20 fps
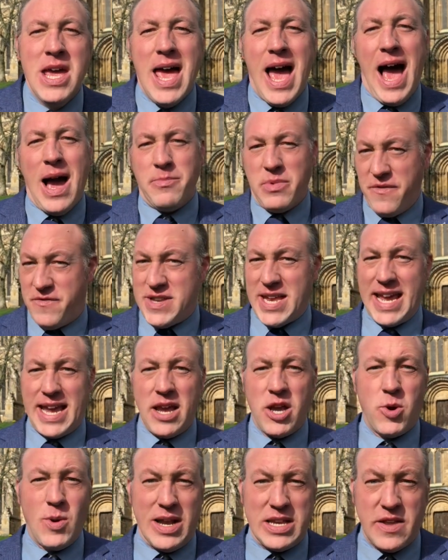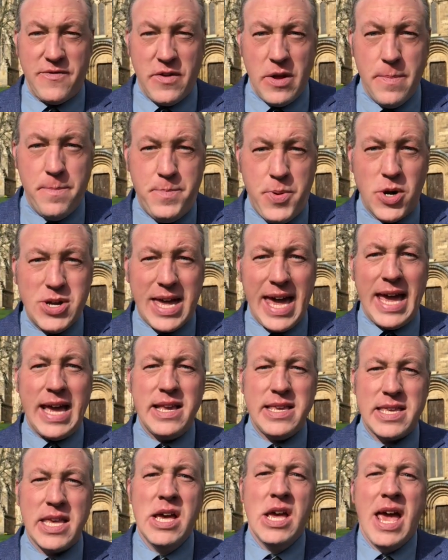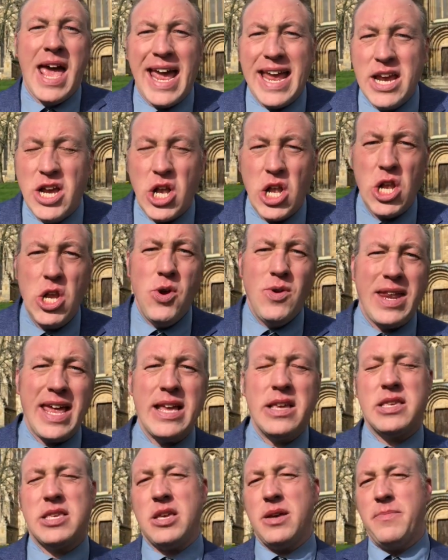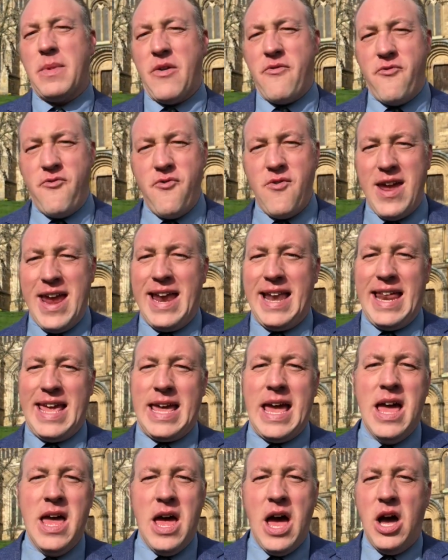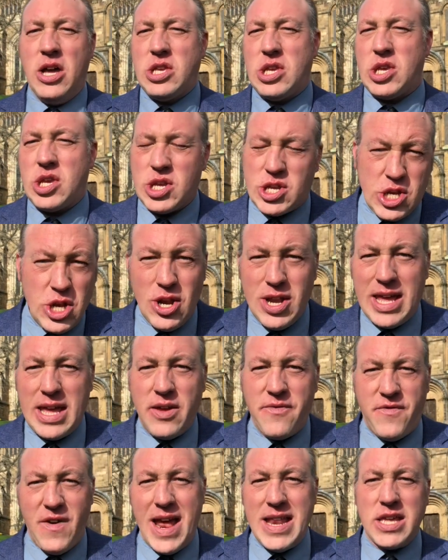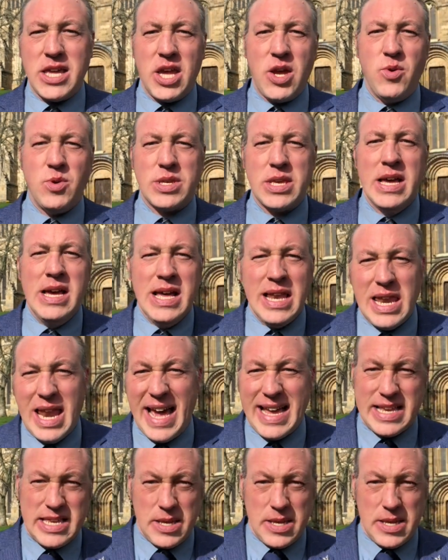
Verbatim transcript: and we've taken quite a few bookings, including some really stunning venues like